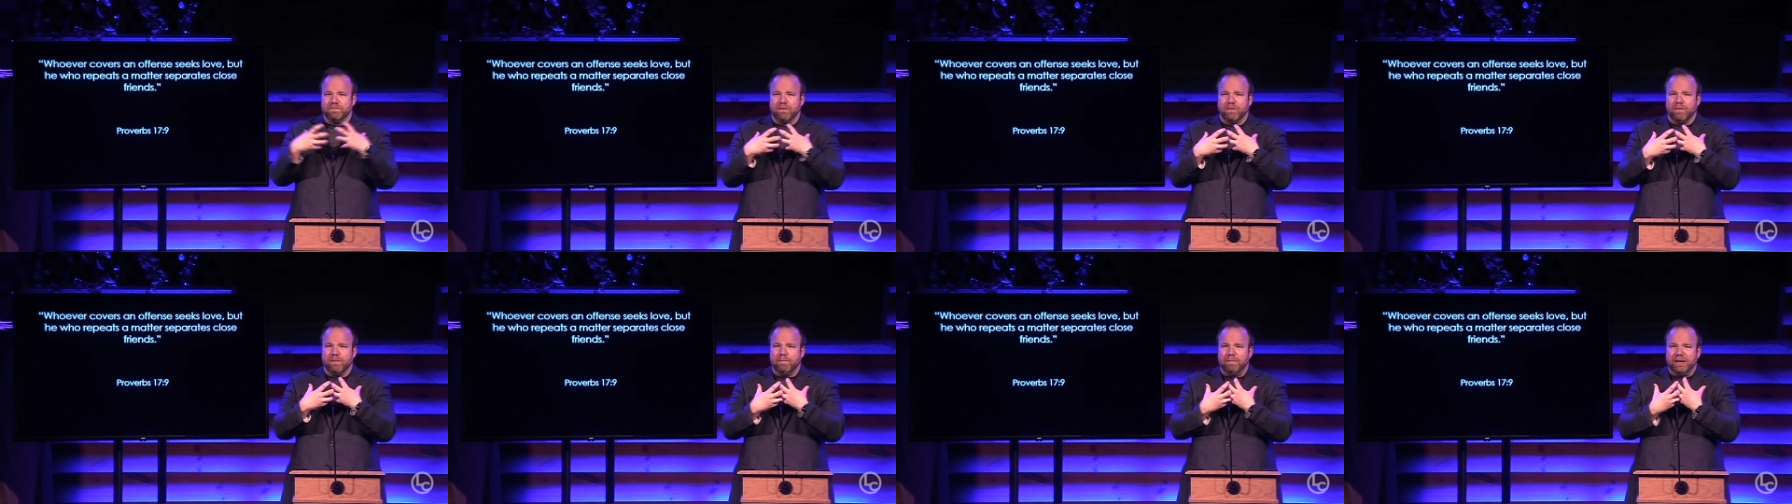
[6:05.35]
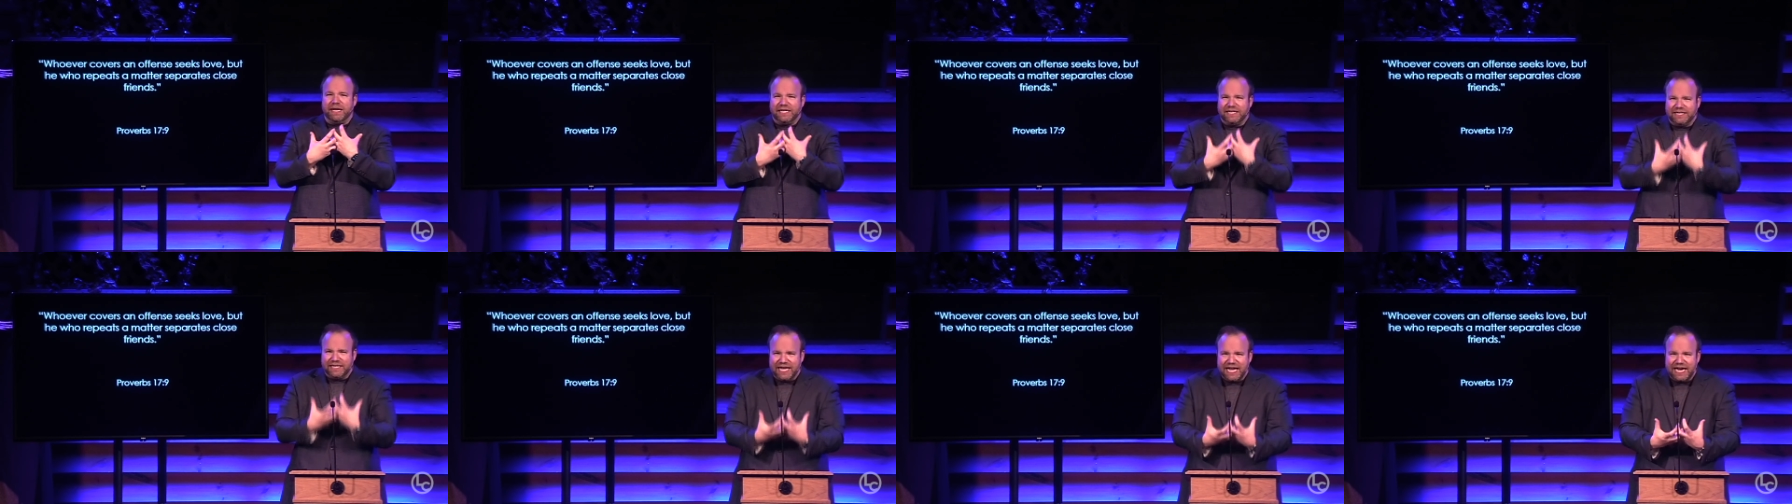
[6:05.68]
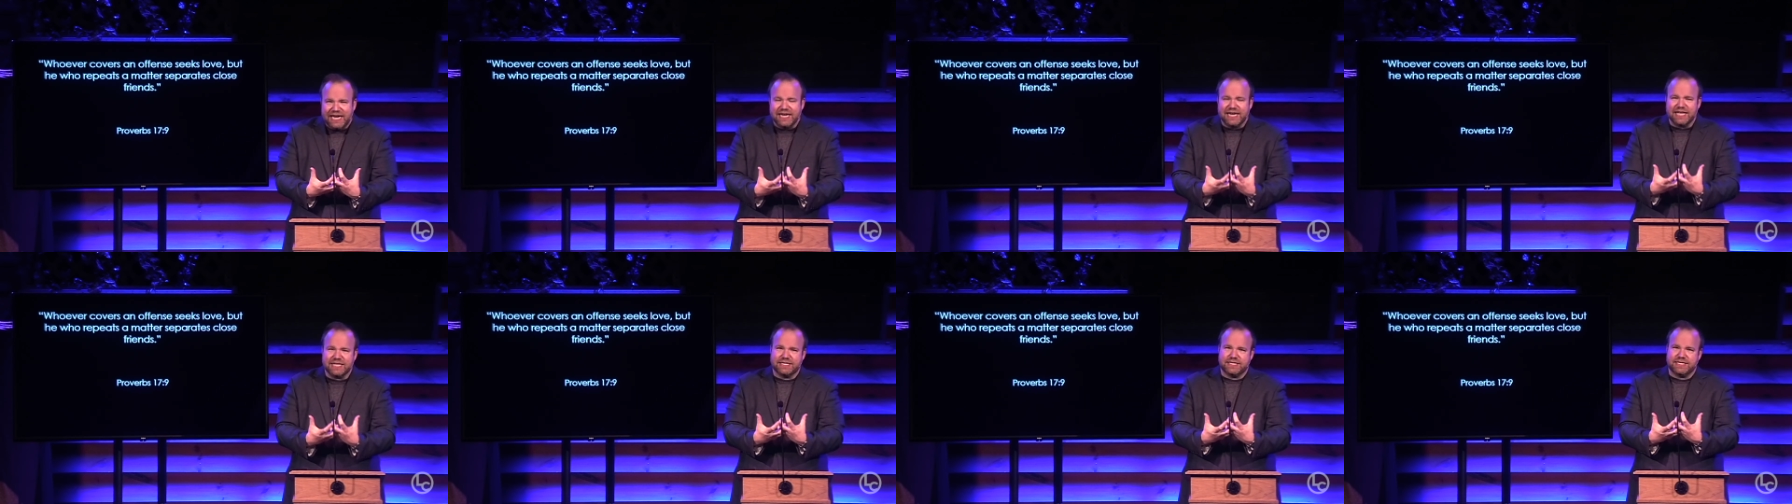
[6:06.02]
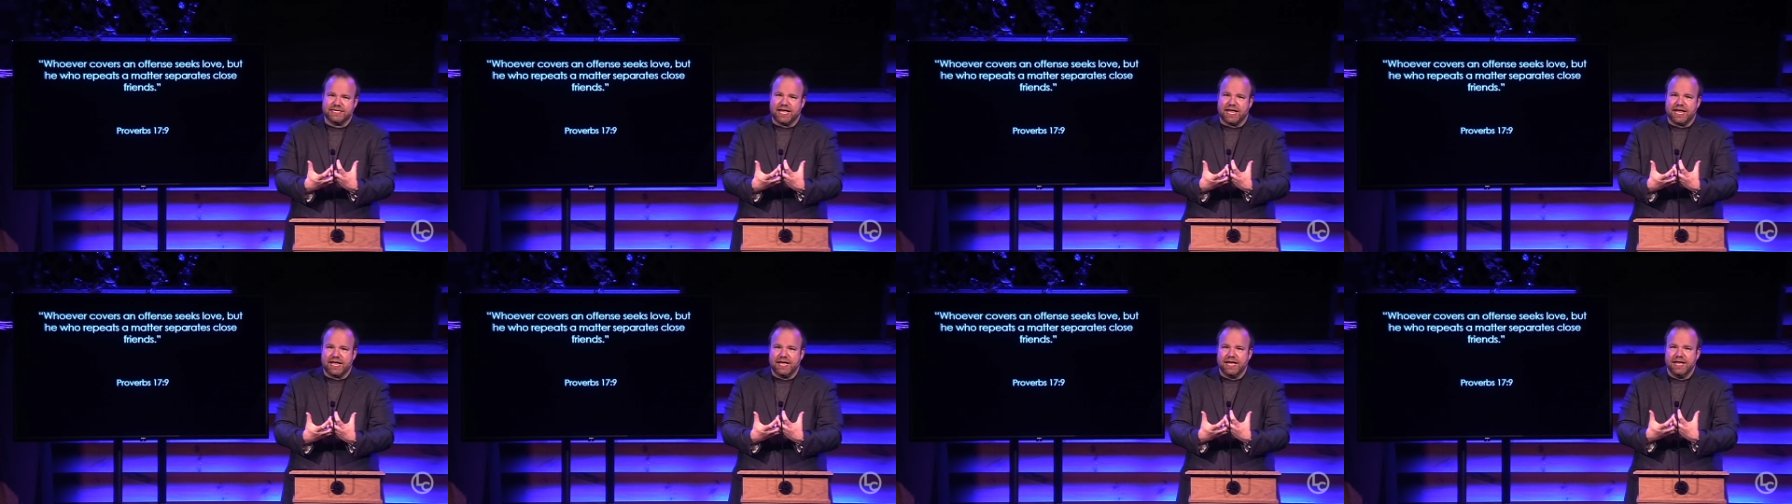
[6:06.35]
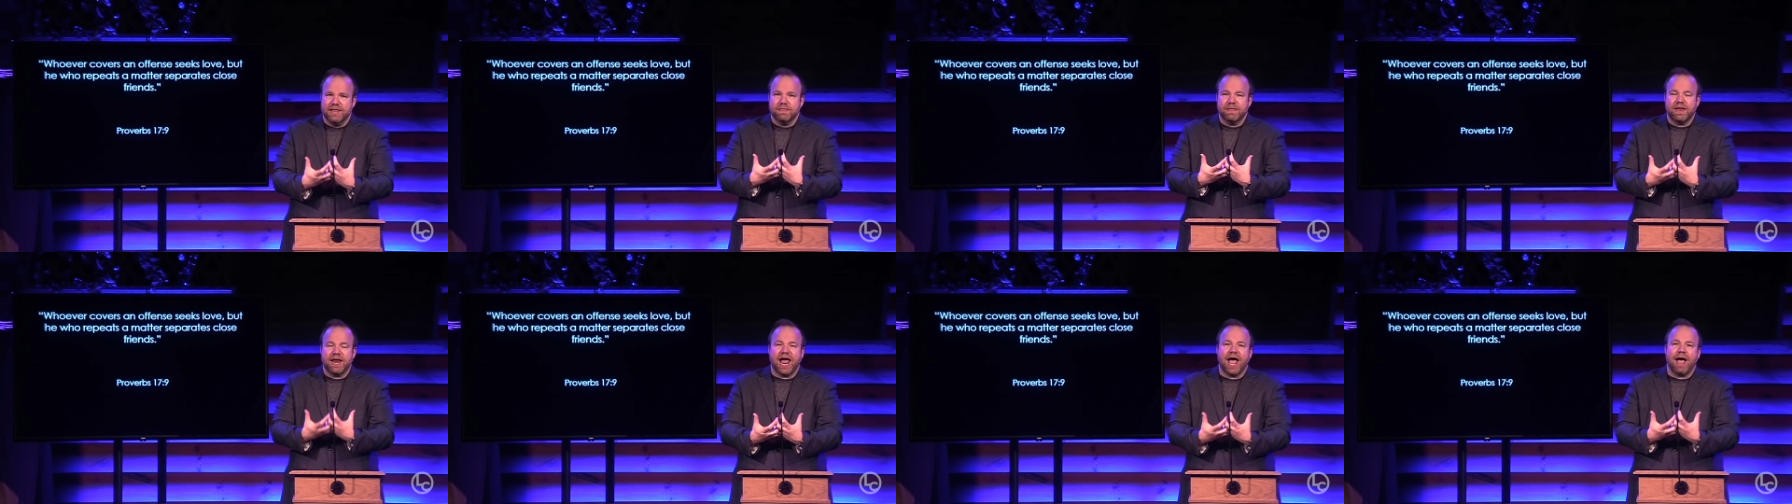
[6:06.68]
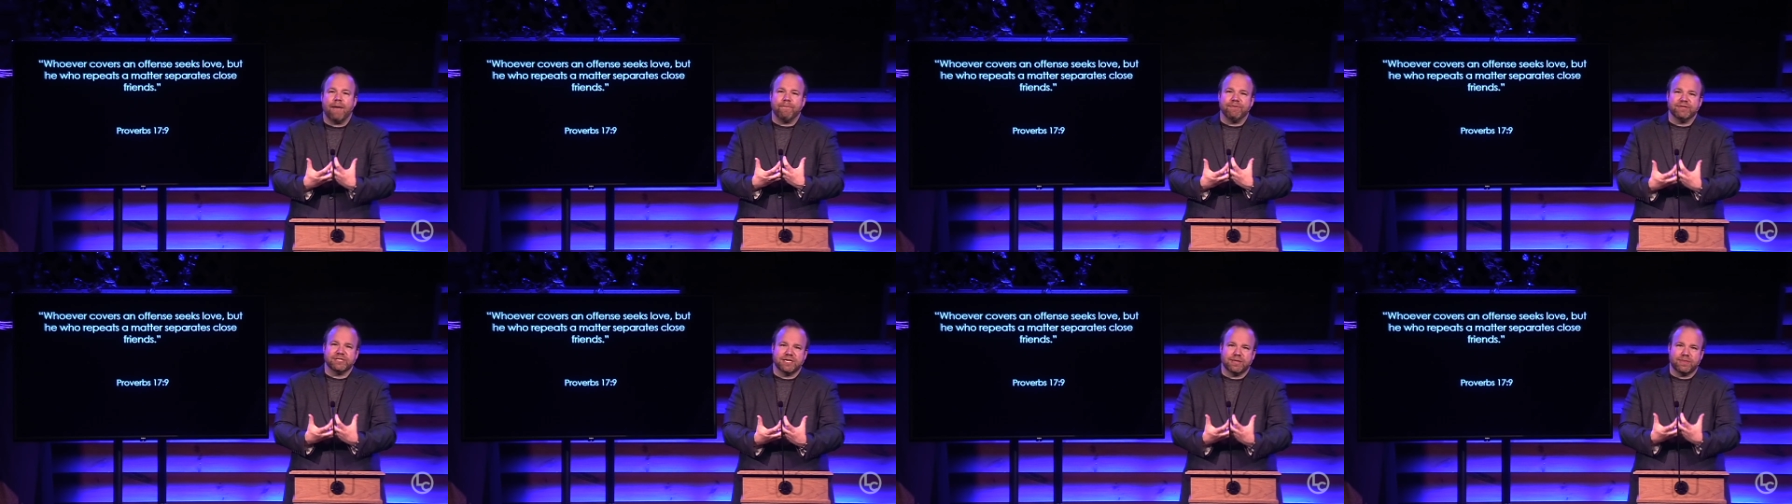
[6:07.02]
malignancy that
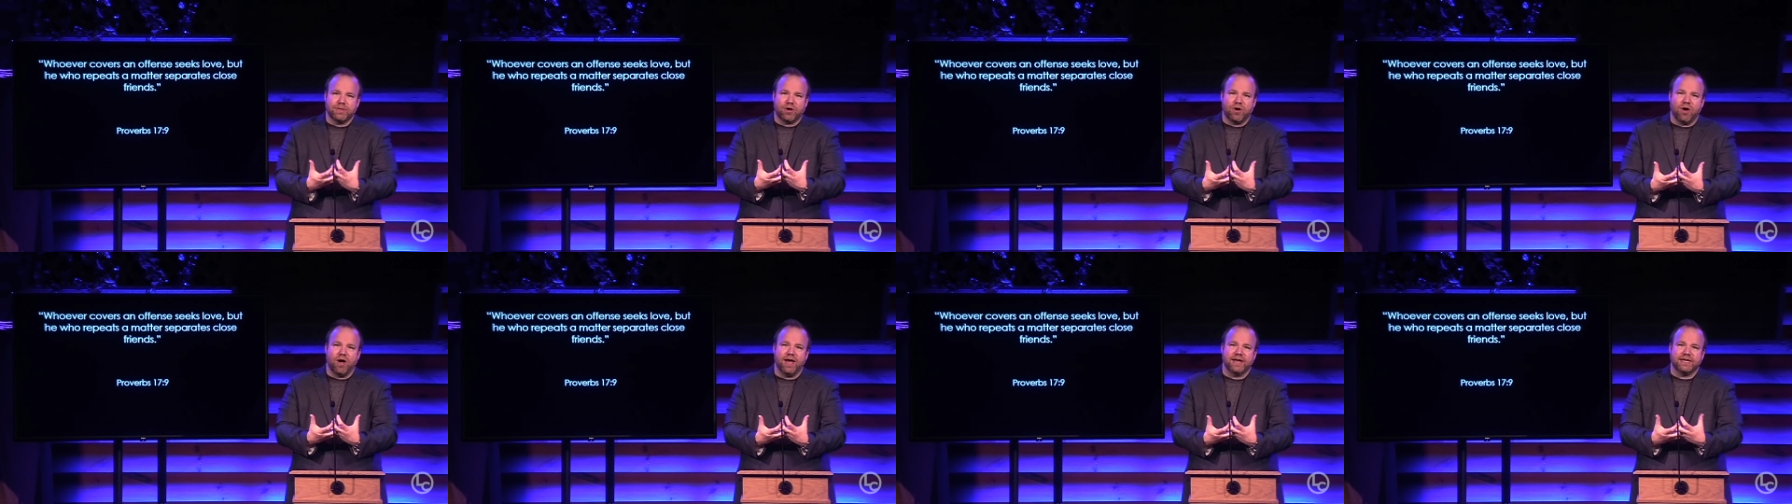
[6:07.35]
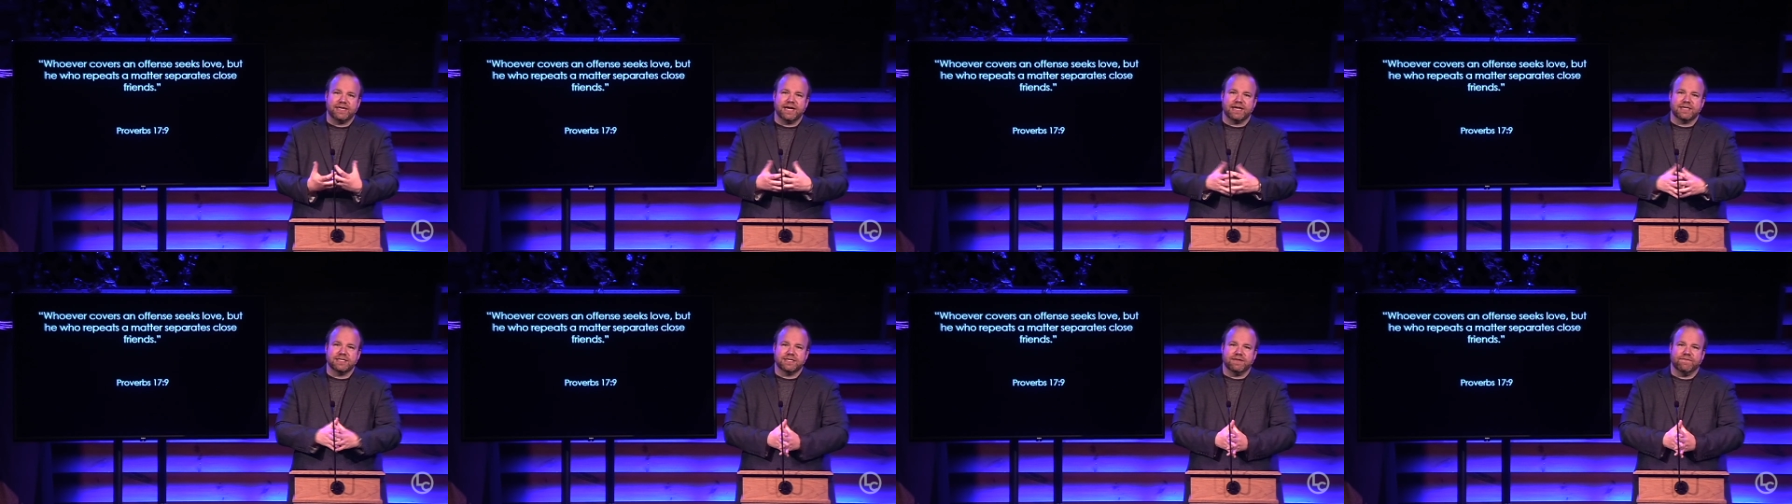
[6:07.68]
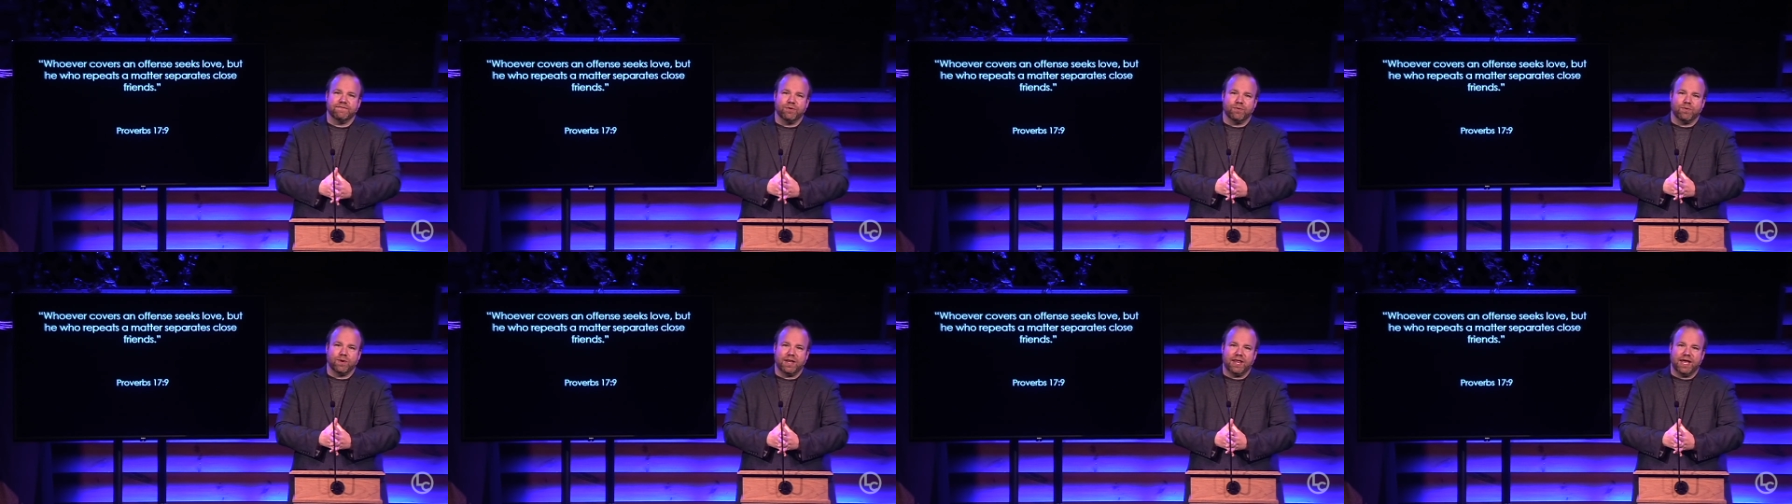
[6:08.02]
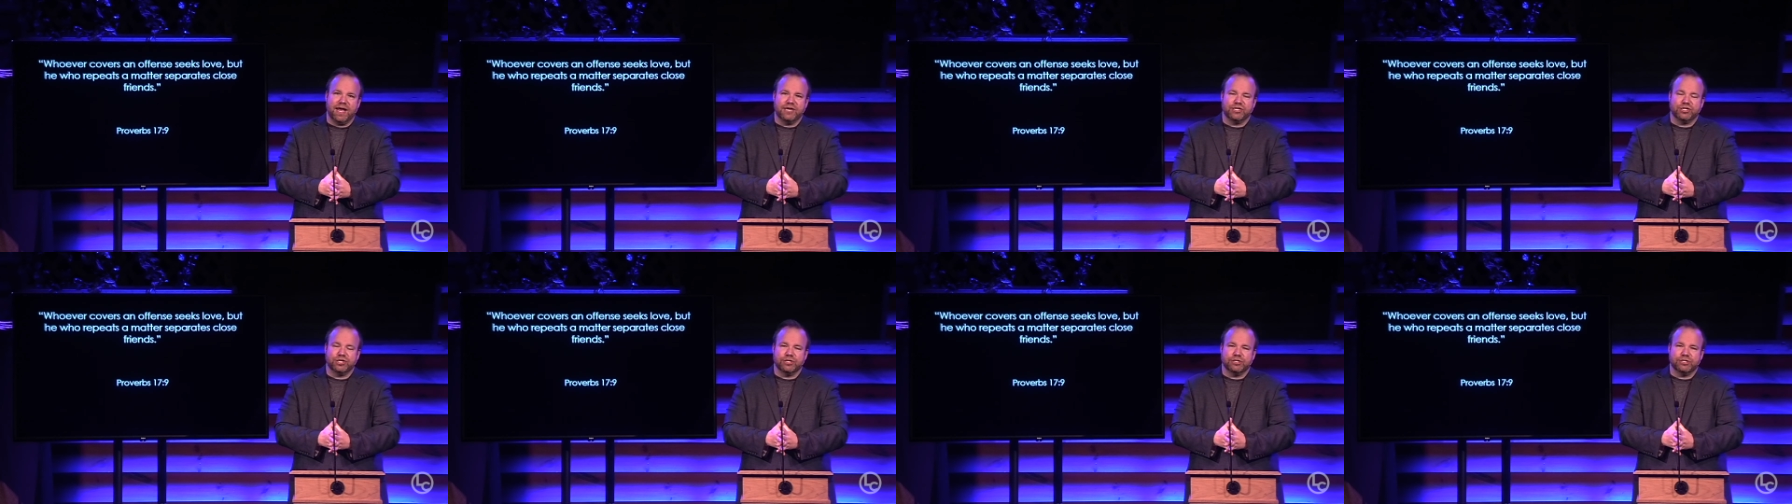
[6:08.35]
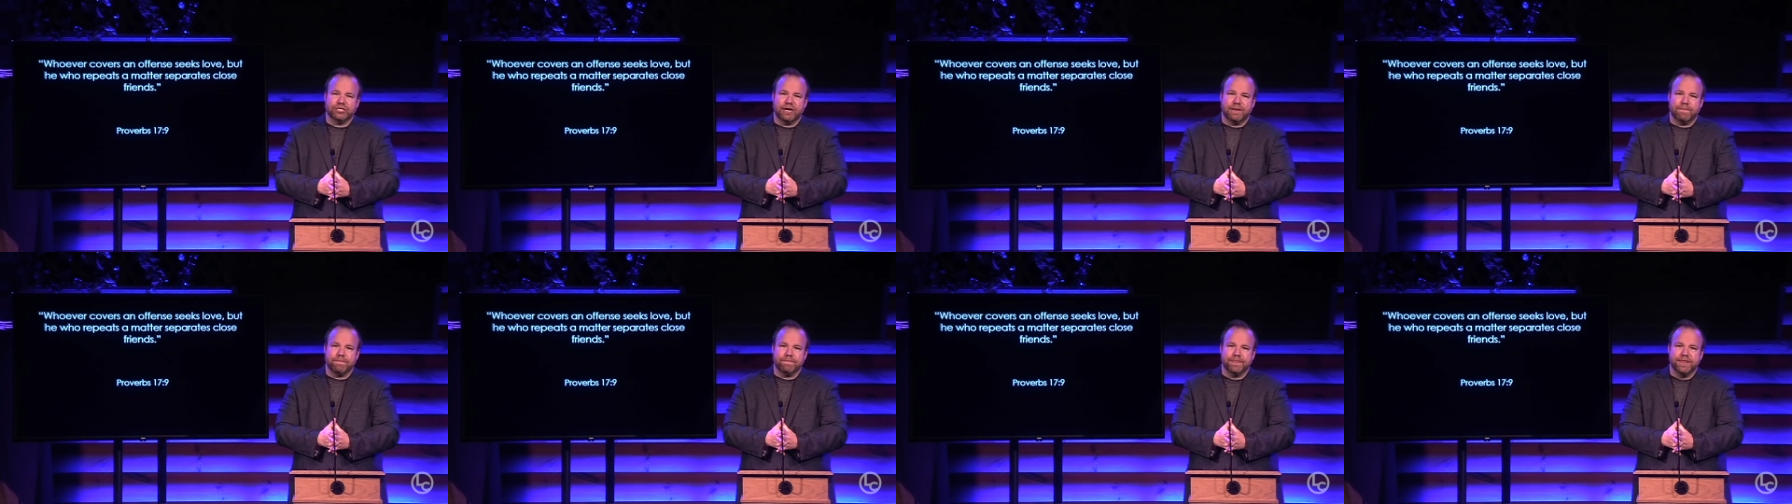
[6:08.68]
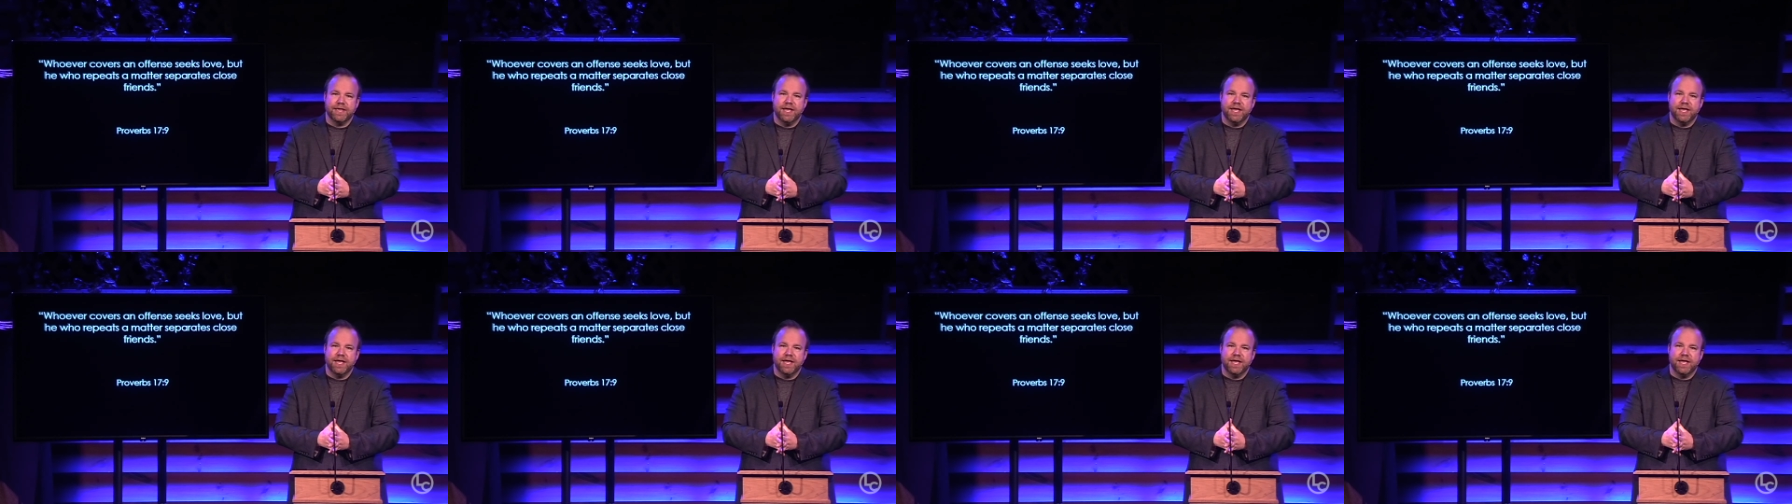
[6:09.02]
happens in the context of the relationship.